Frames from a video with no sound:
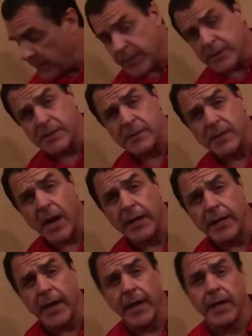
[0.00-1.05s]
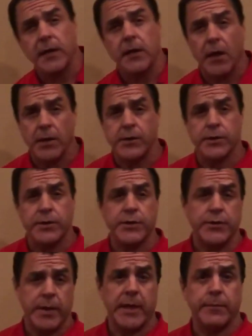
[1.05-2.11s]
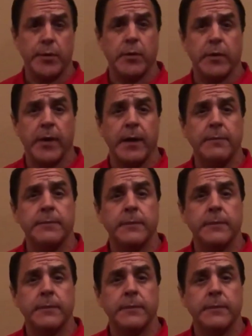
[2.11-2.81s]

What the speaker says: This is not a cartridge training program.